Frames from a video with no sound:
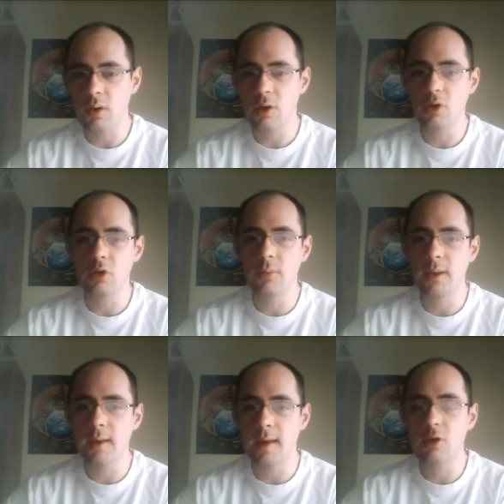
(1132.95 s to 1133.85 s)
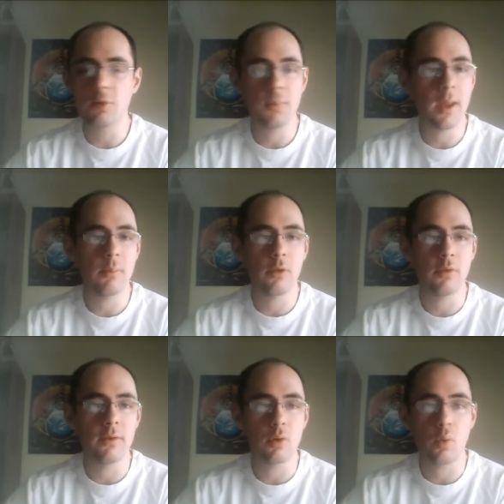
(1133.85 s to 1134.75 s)
what could be a good
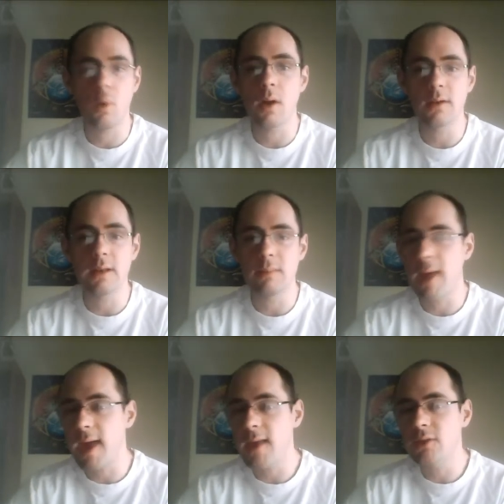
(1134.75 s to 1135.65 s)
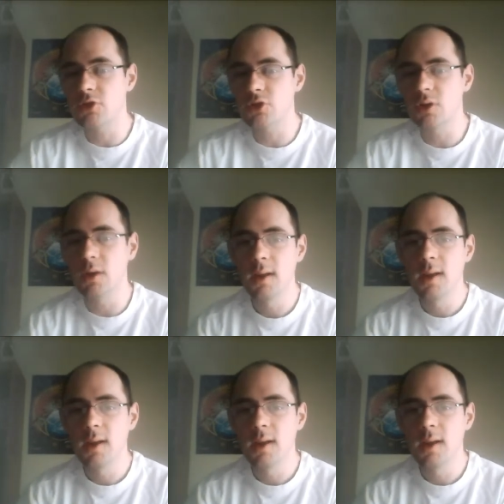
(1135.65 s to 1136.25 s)
pay-per-view quality match.